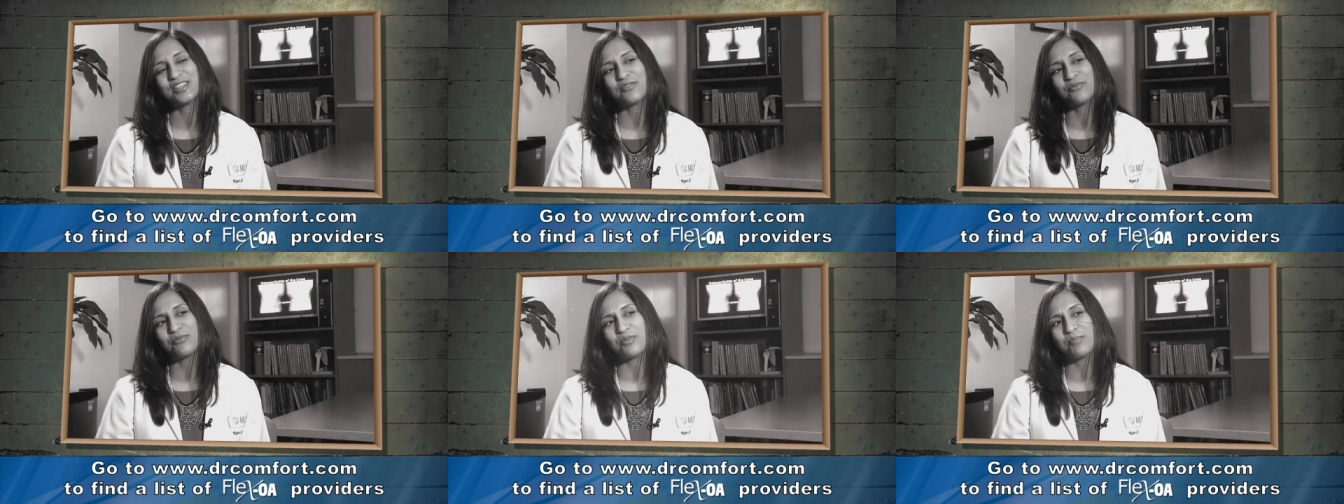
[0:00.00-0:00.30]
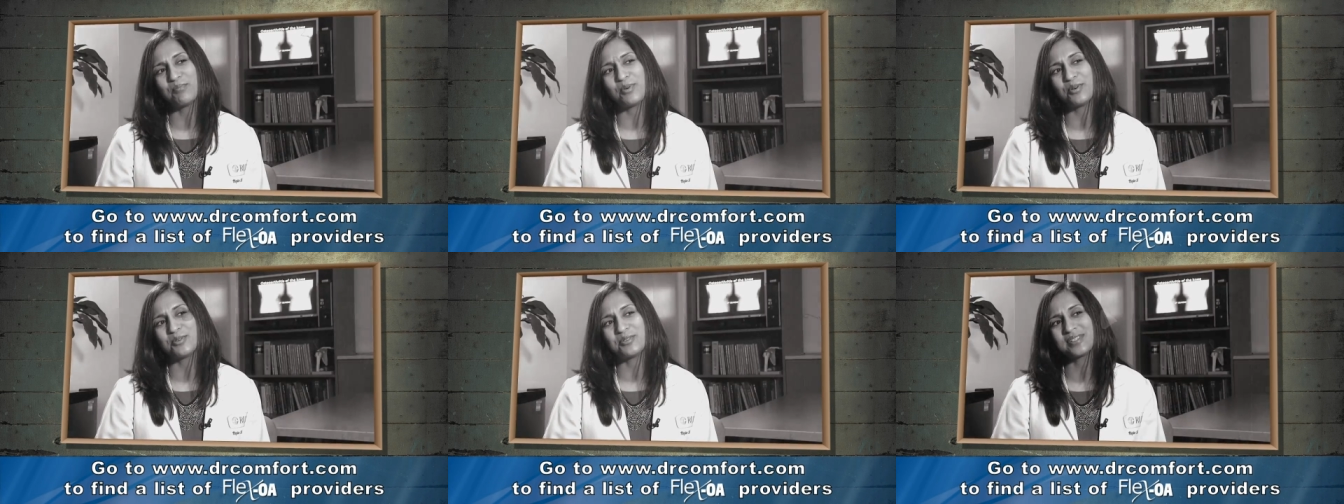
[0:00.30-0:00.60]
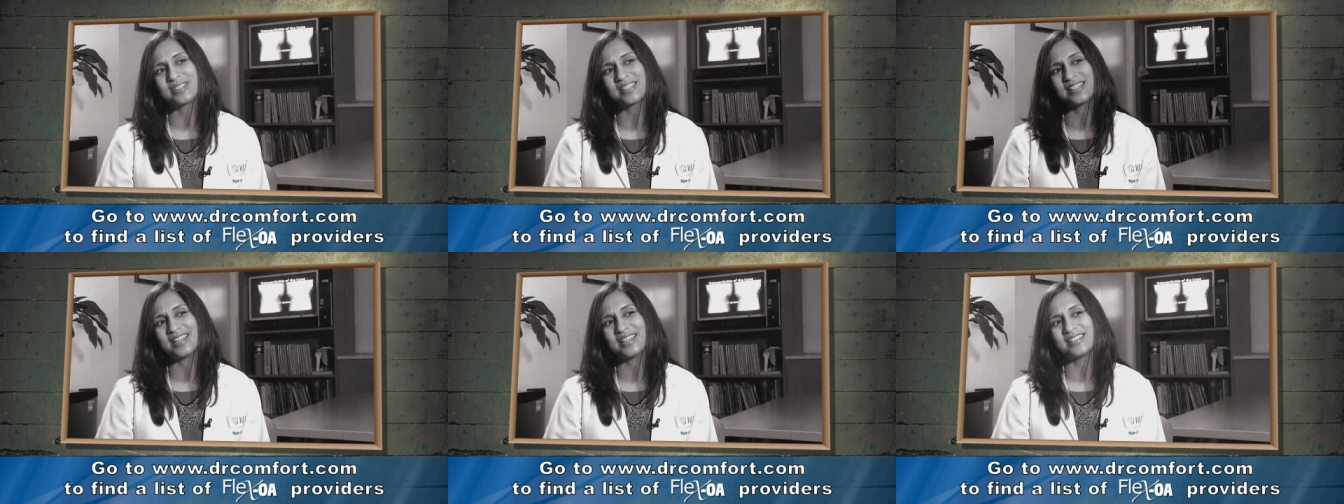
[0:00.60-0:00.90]
And the foot
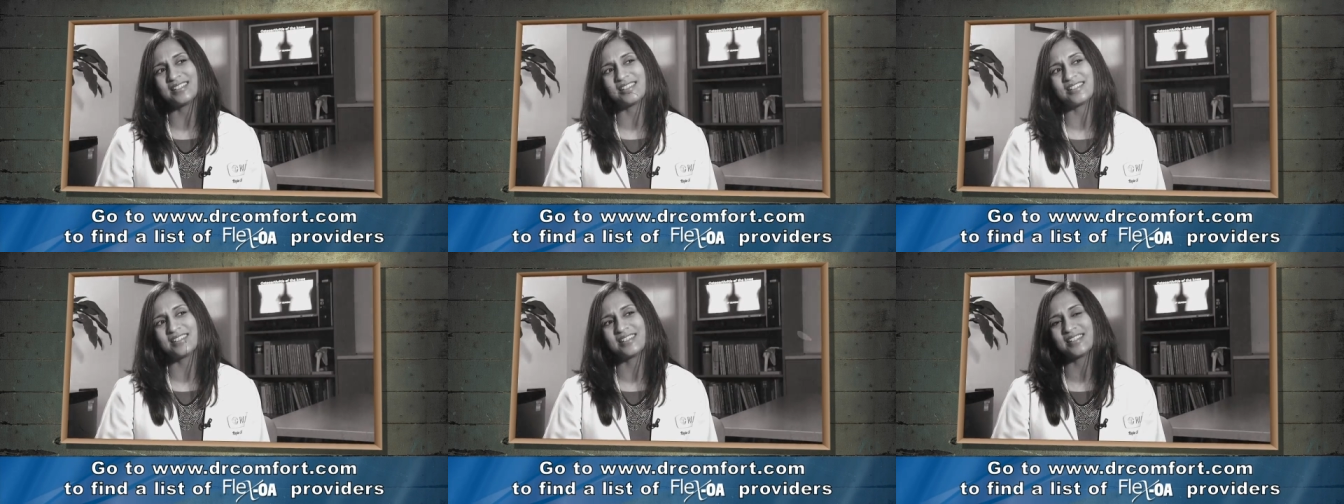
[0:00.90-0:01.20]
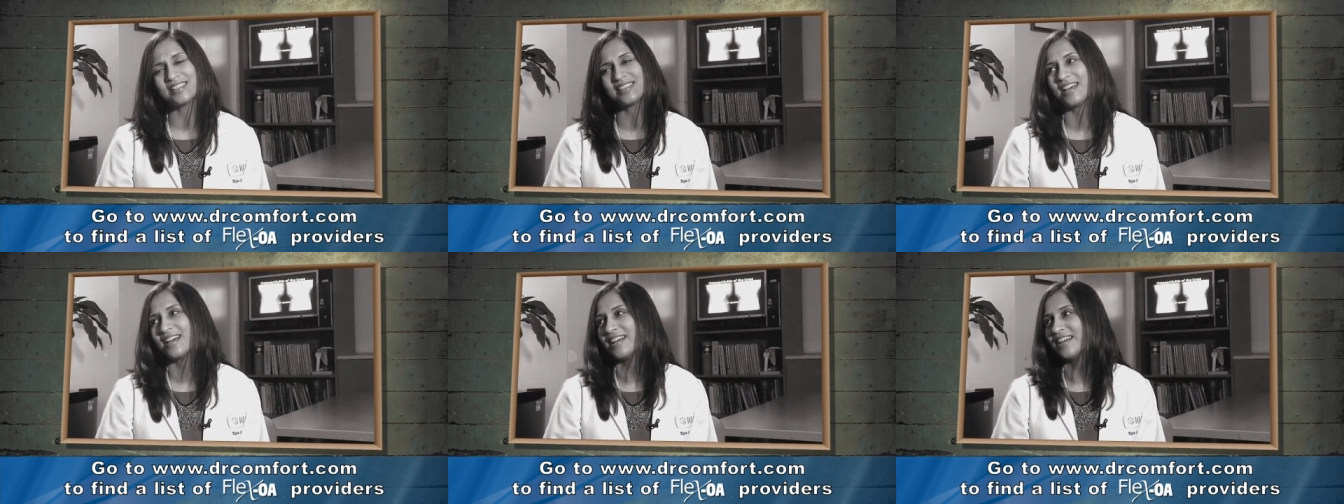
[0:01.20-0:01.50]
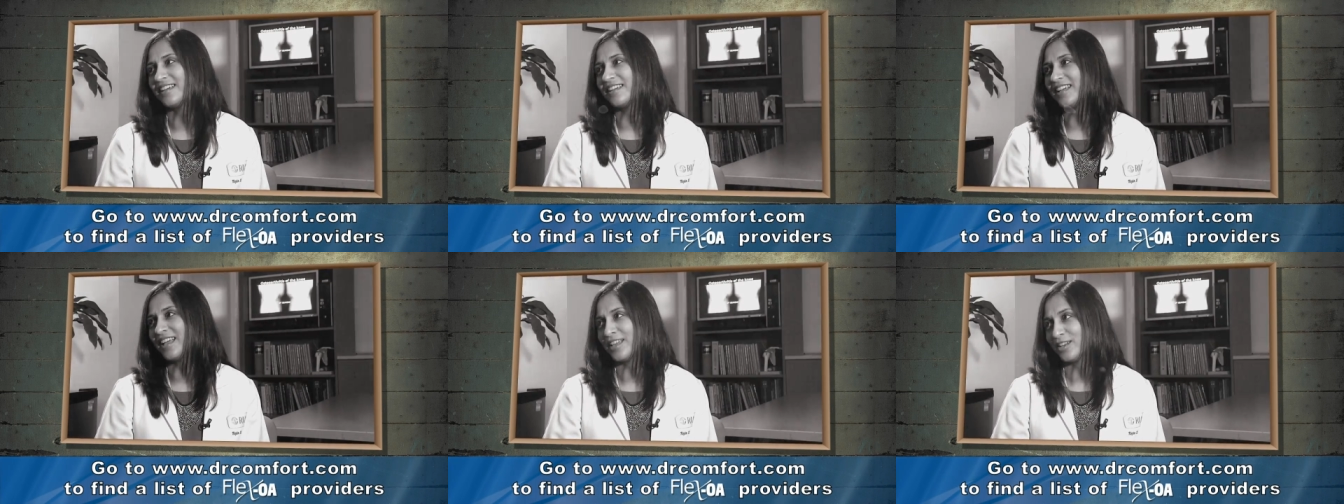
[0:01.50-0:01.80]
bone's connected to the
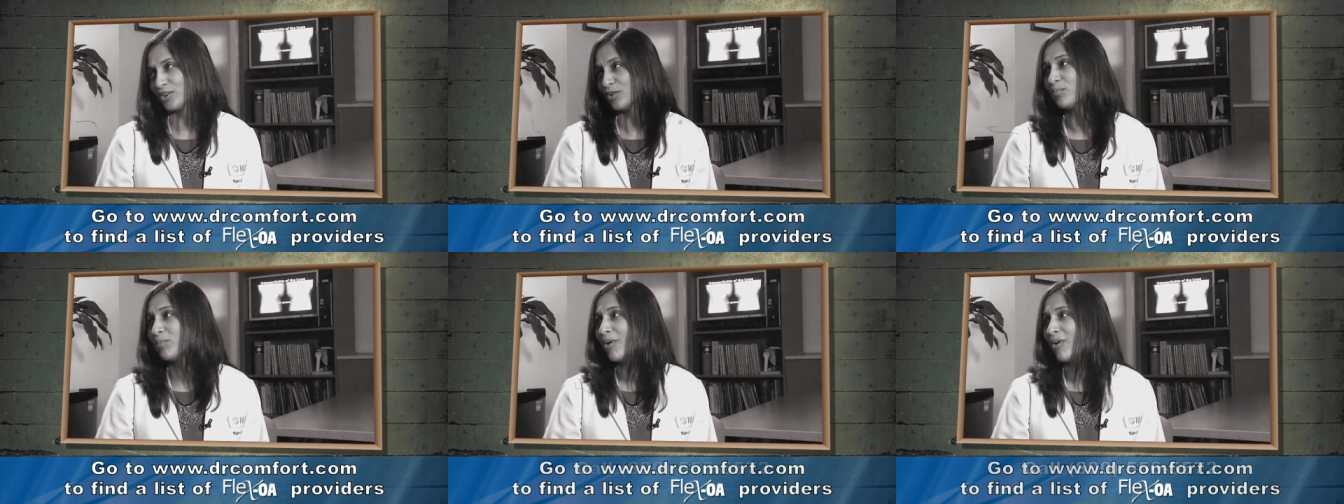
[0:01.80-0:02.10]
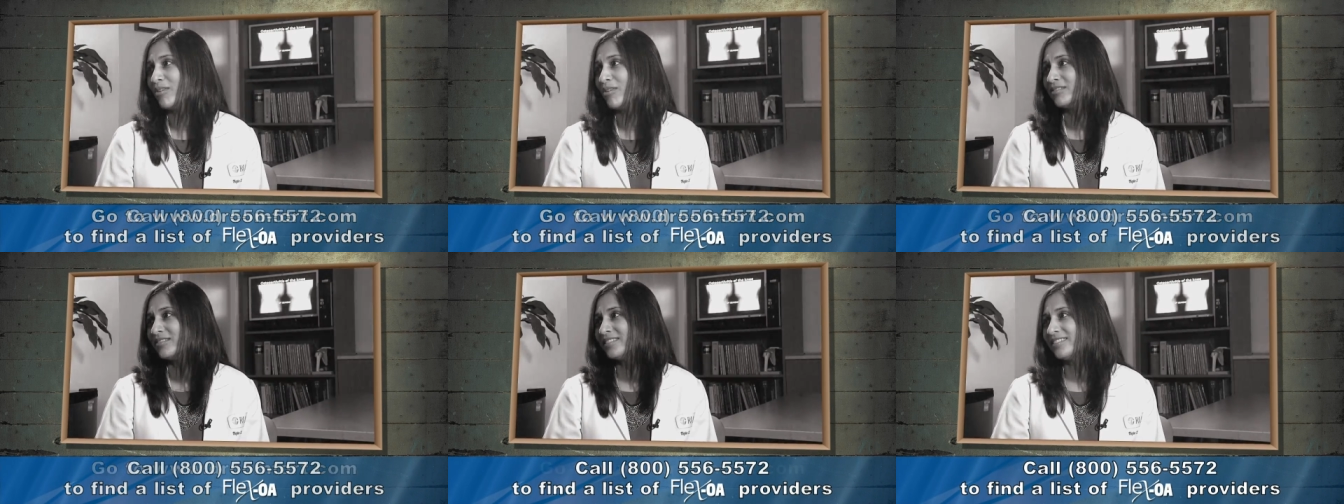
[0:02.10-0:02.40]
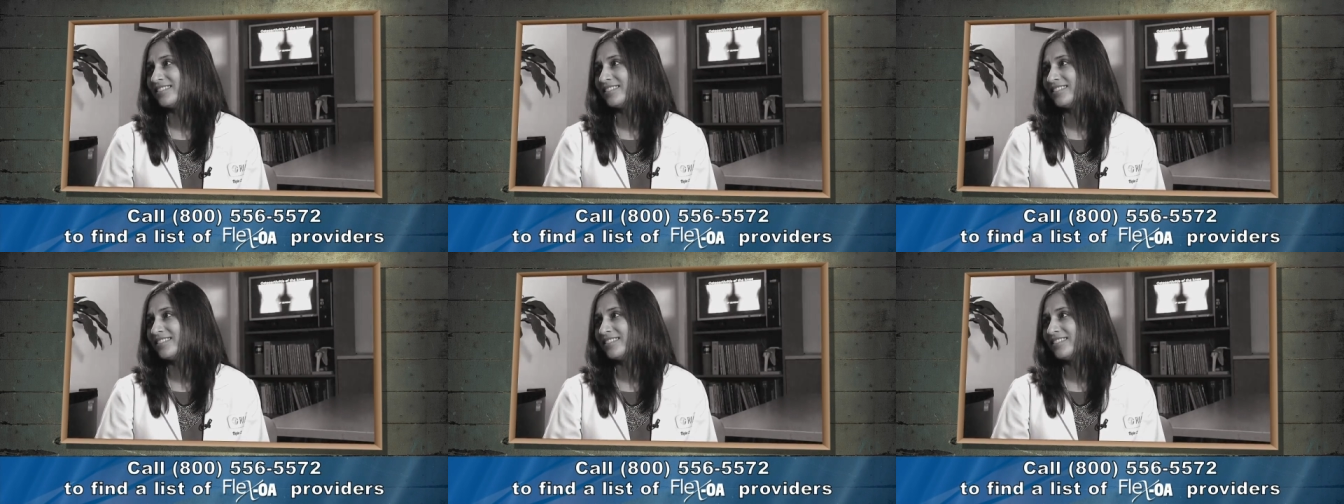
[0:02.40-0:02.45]
ankle bone.